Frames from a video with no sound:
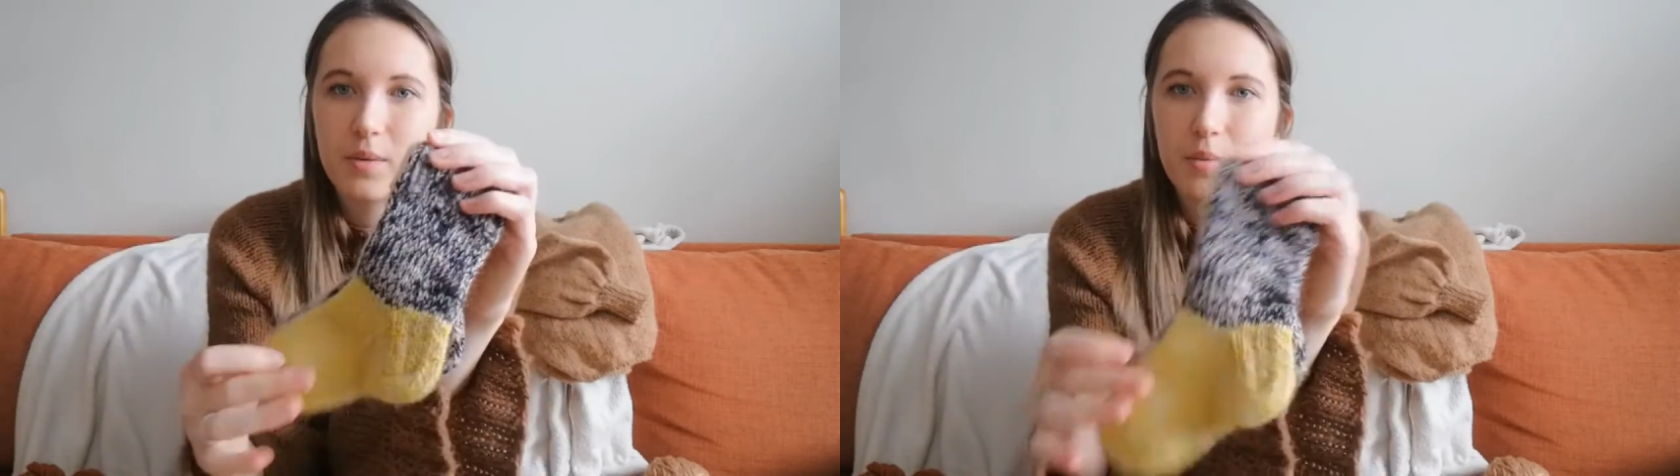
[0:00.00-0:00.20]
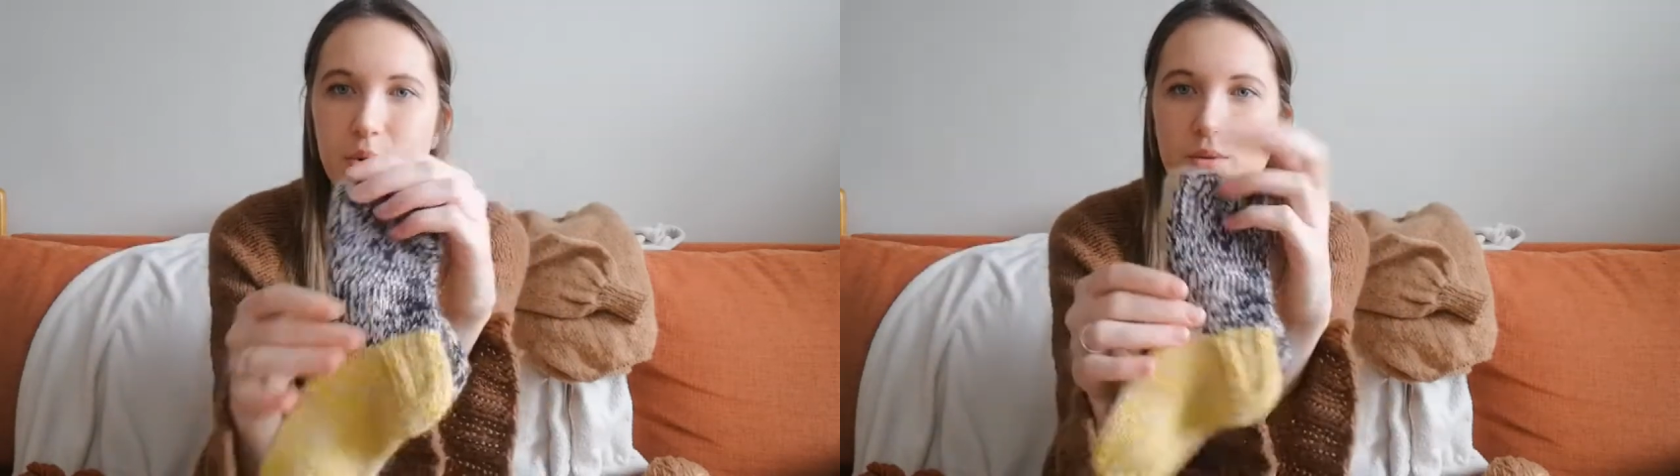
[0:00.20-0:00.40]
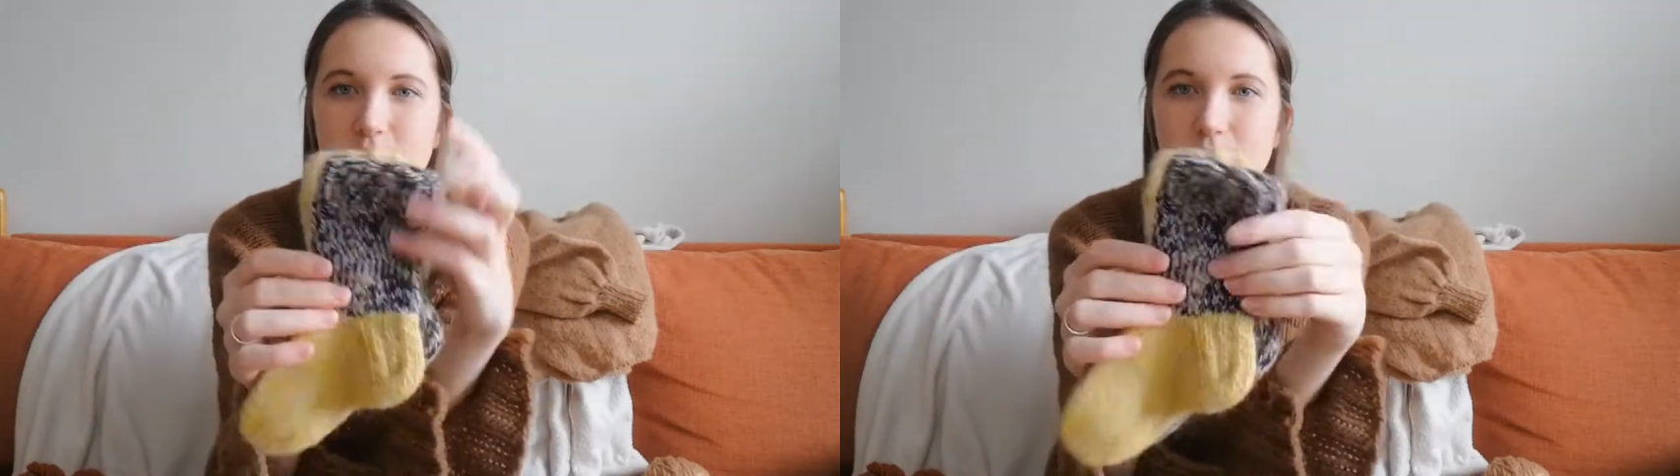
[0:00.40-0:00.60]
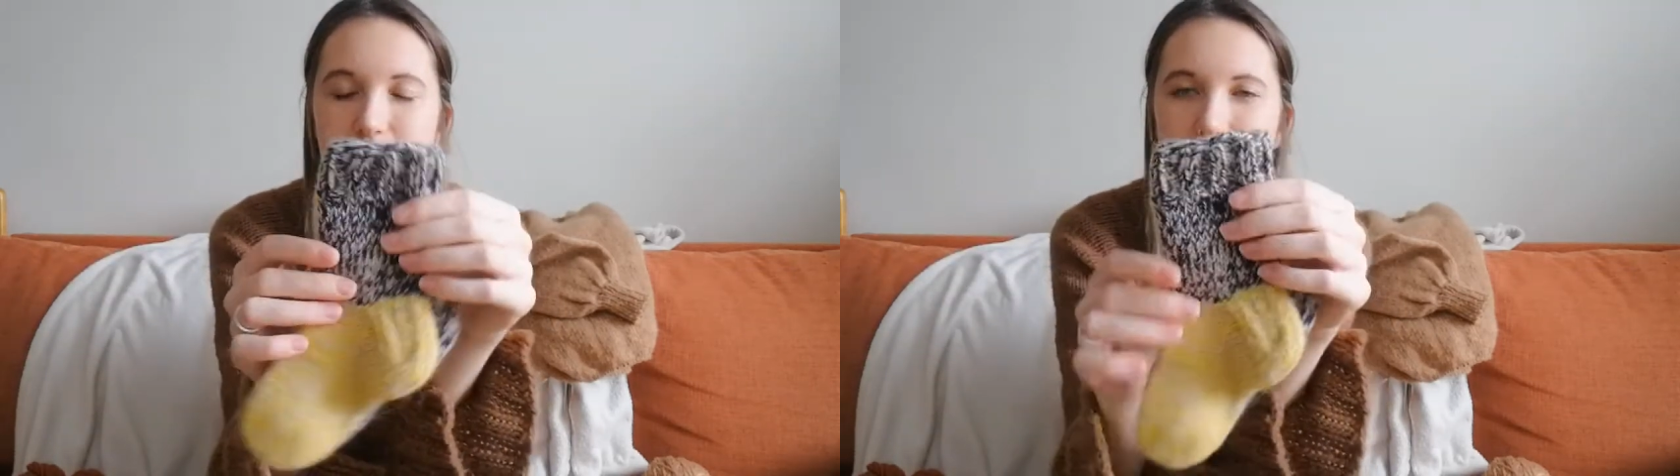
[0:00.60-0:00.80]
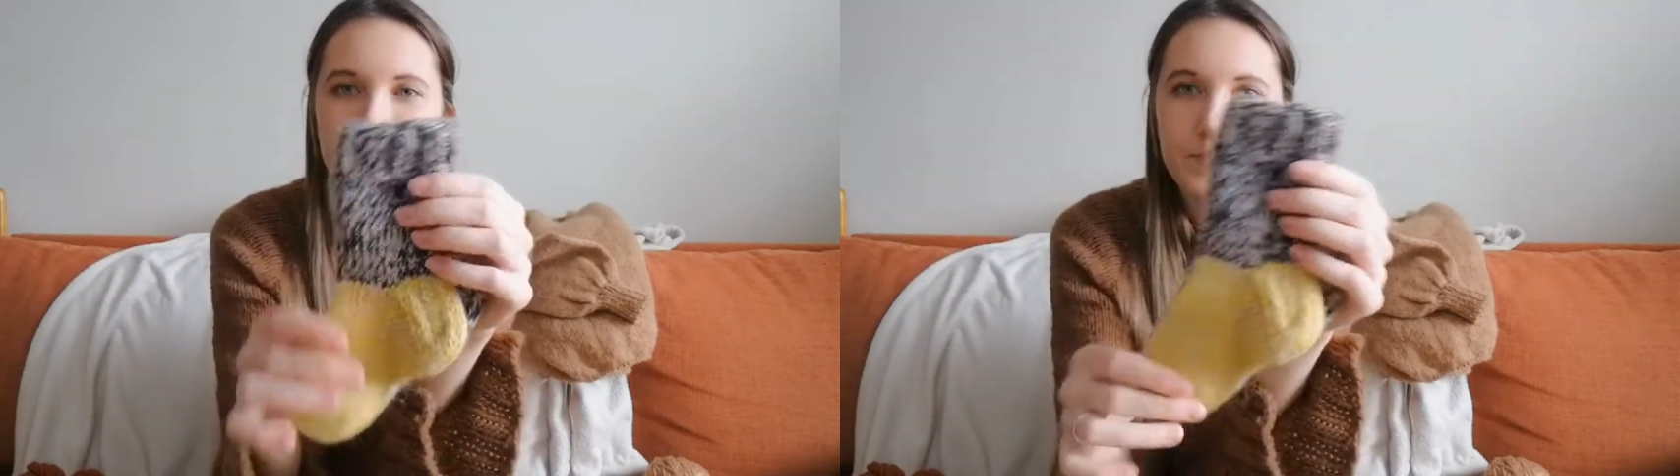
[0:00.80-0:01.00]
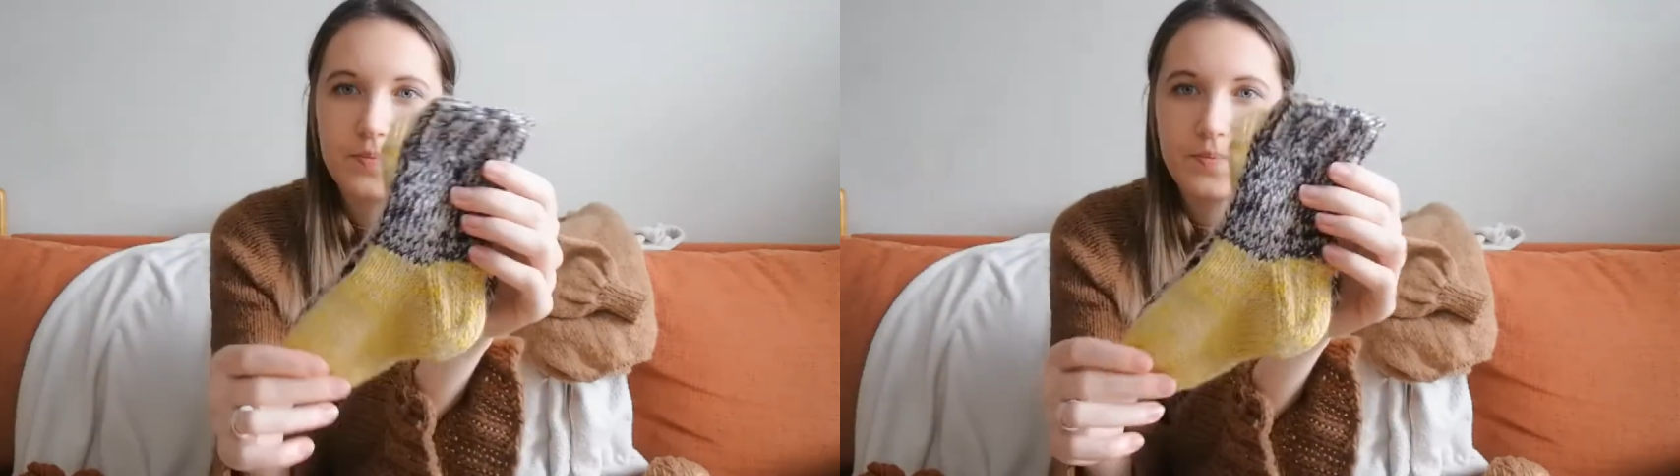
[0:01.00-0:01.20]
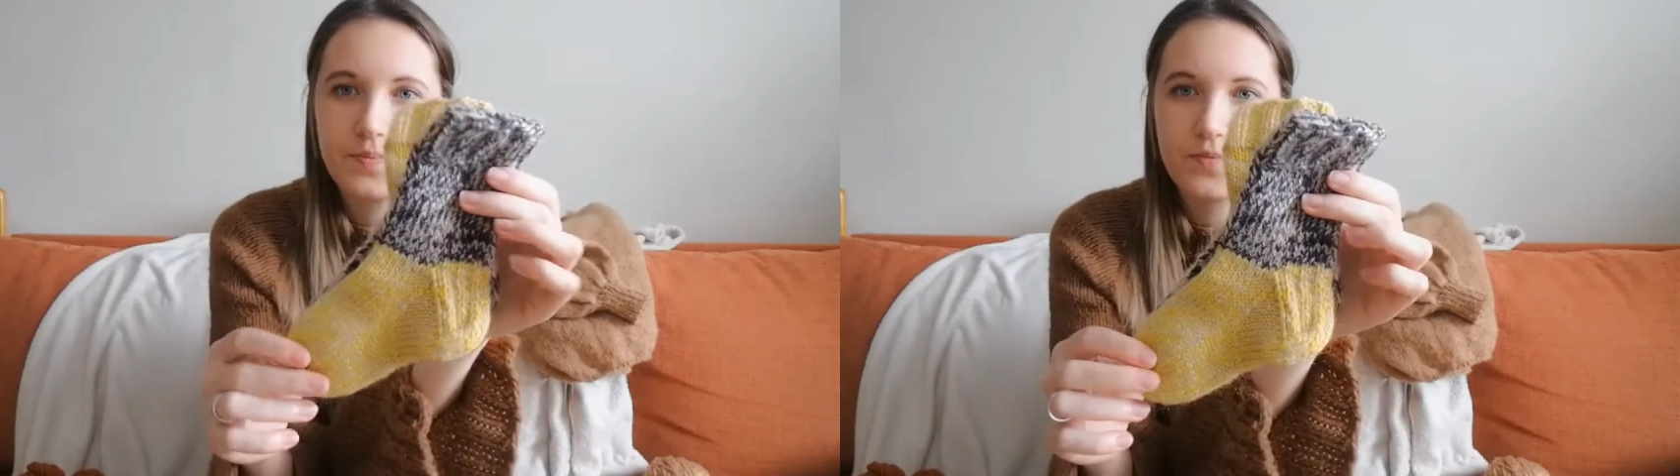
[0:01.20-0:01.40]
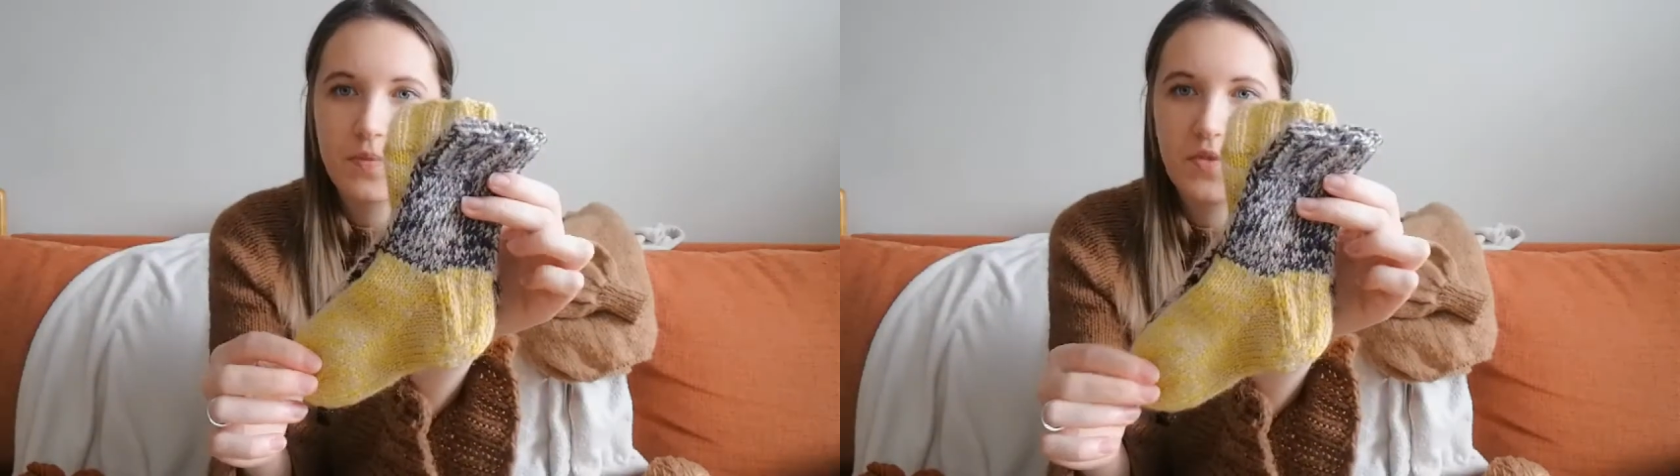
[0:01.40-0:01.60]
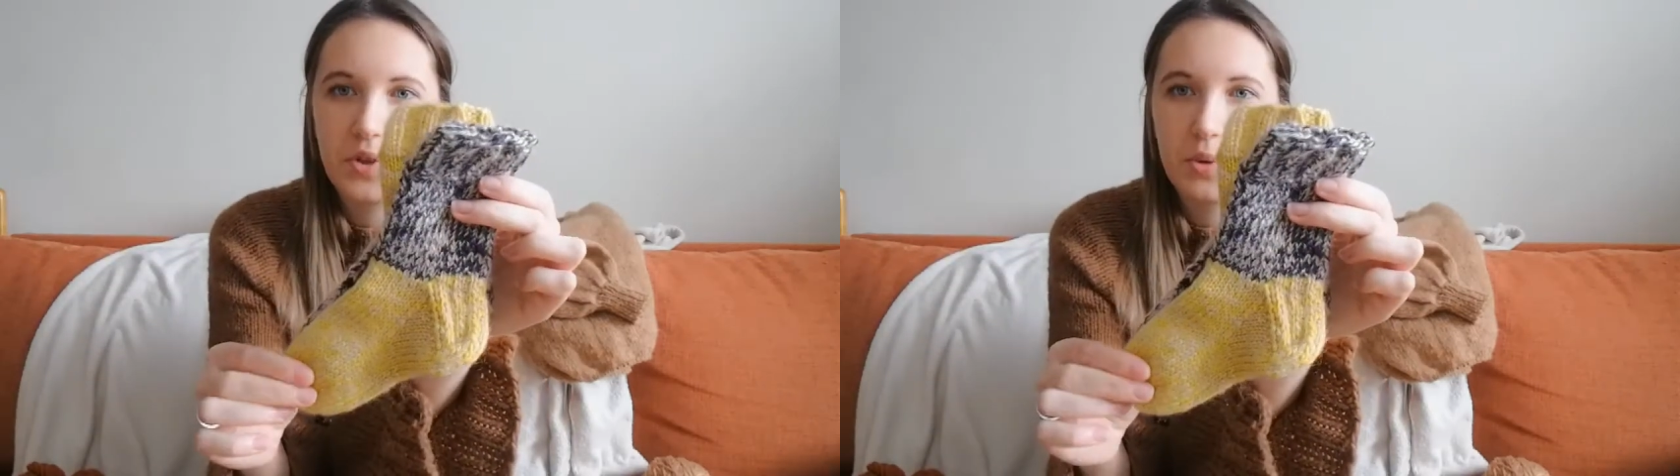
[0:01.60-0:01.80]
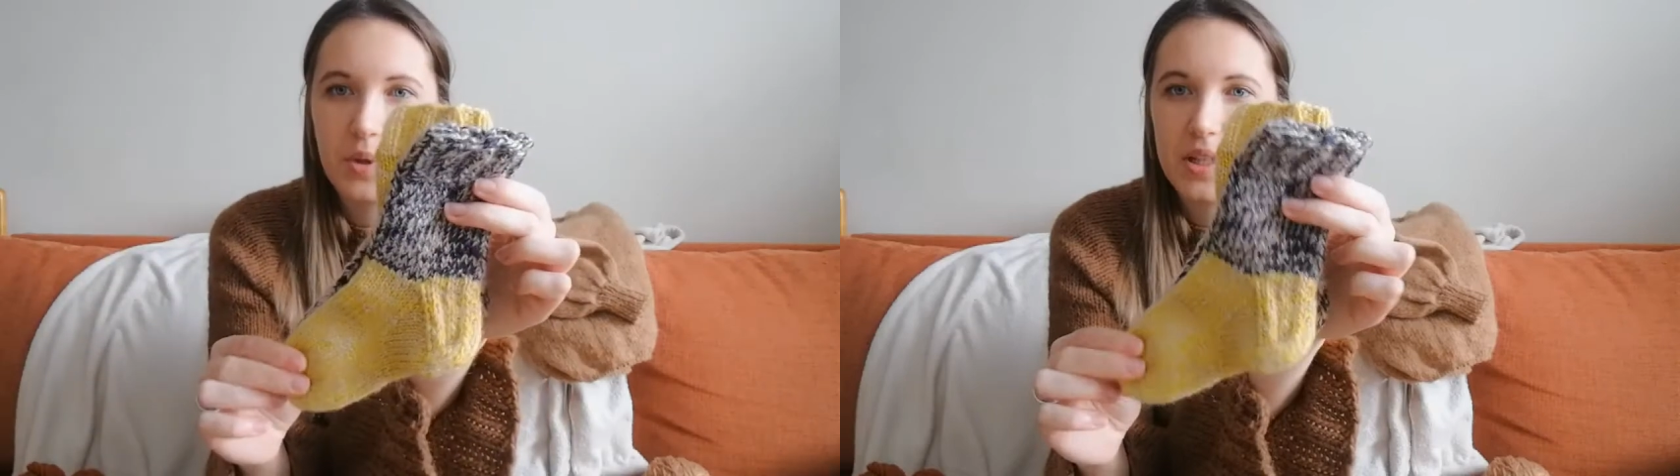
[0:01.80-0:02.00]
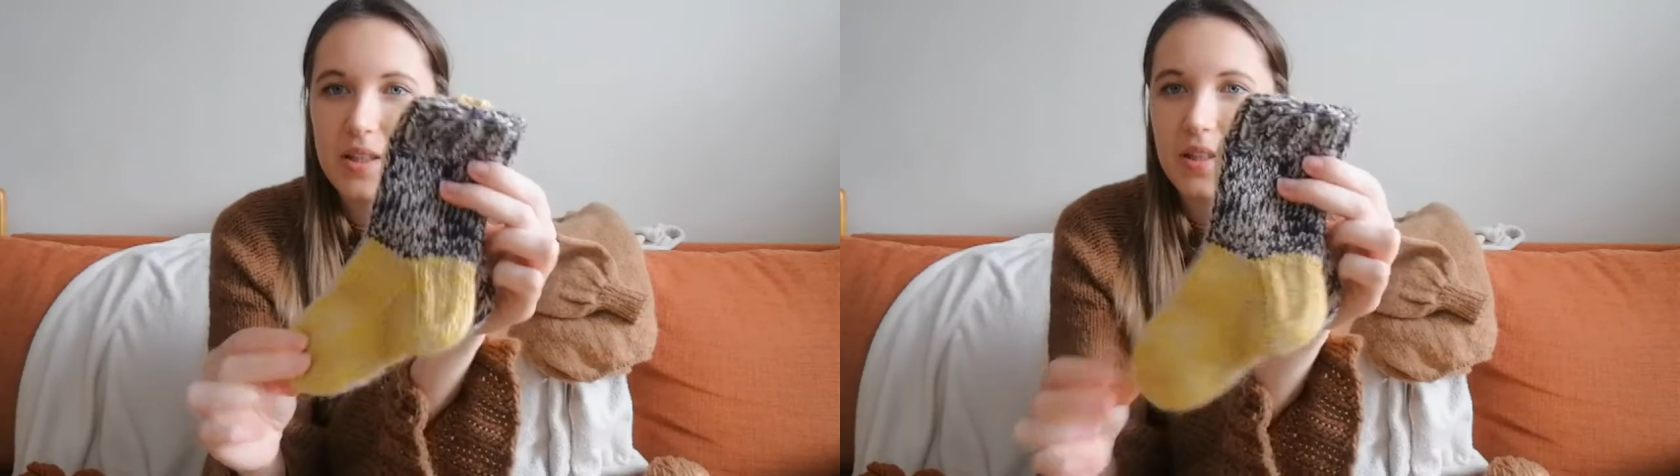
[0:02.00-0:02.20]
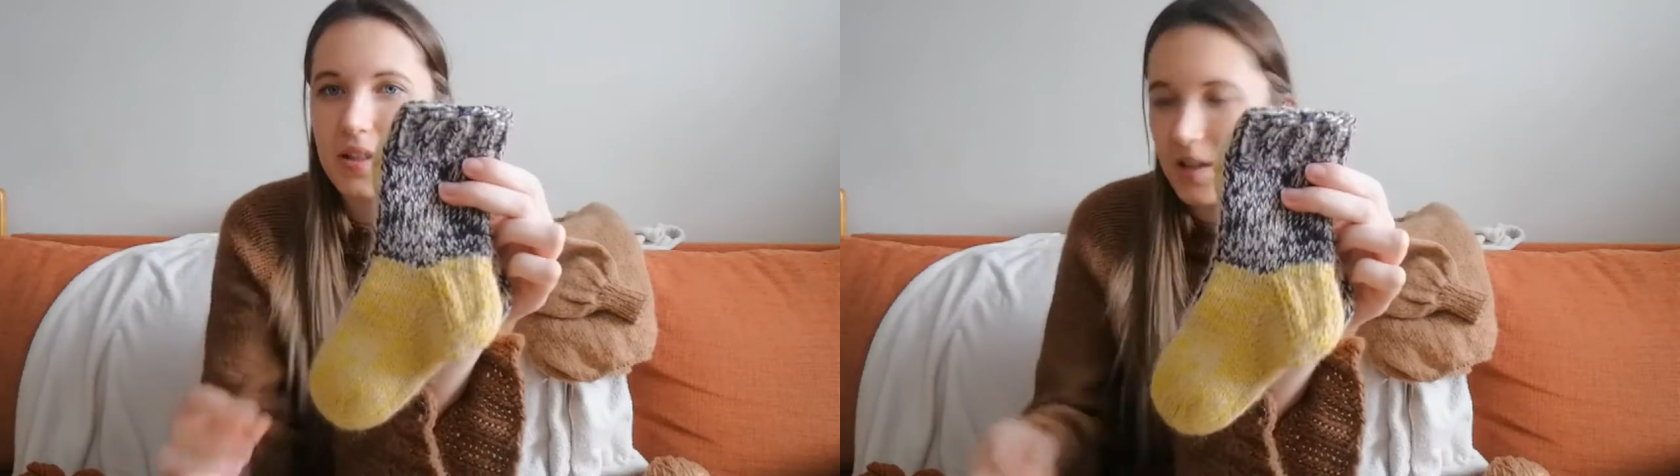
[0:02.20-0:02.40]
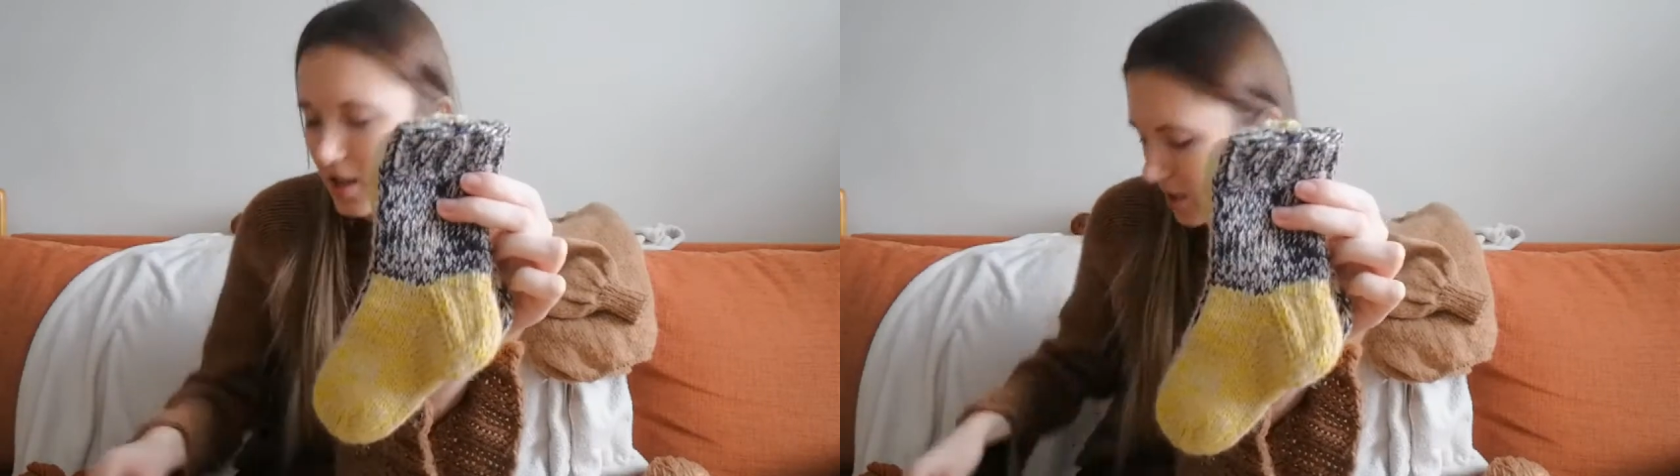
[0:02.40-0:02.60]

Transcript: boots for winter.